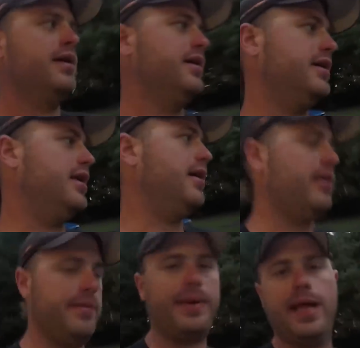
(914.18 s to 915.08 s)
You know,
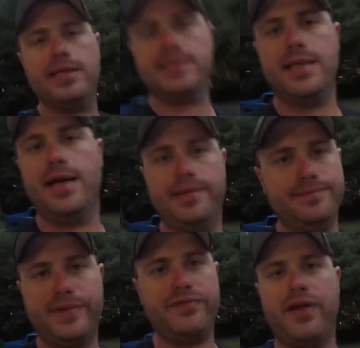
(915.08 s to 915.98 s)
a band's not,
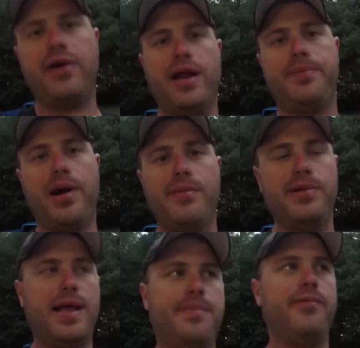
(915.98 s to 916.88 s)
I've never had a problem
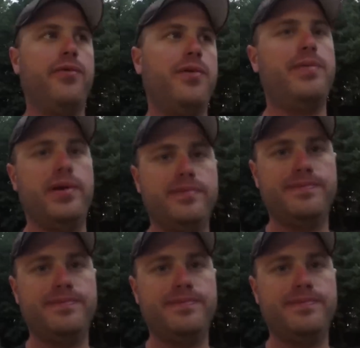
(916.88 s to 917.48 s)
with that before, but